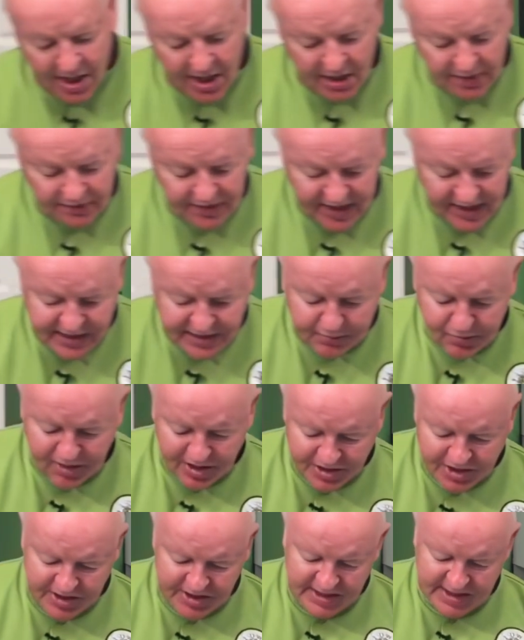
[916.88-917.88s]
these
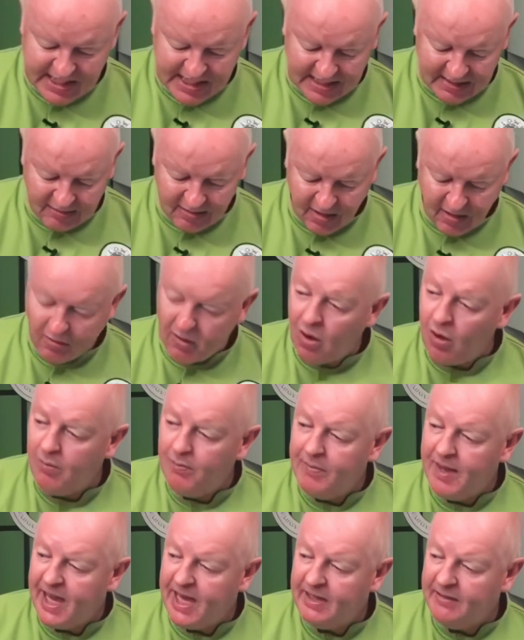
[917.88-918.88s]
brushes here are all
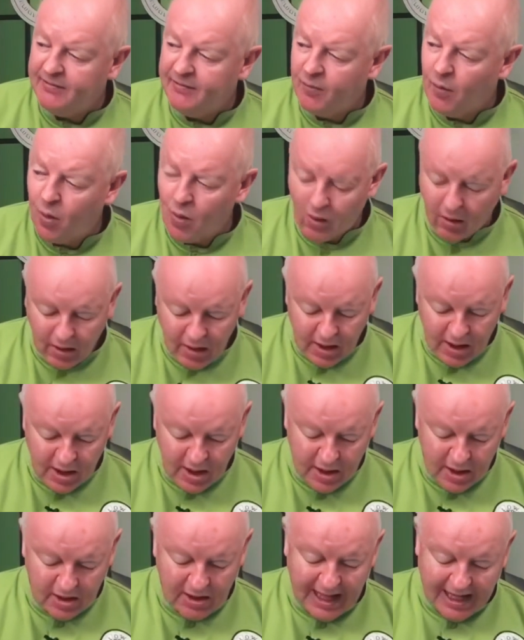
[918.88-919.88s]
made for
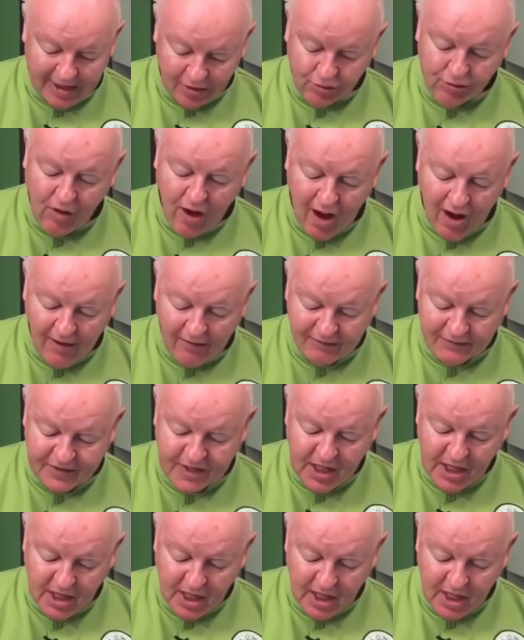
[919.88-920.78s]
like craft.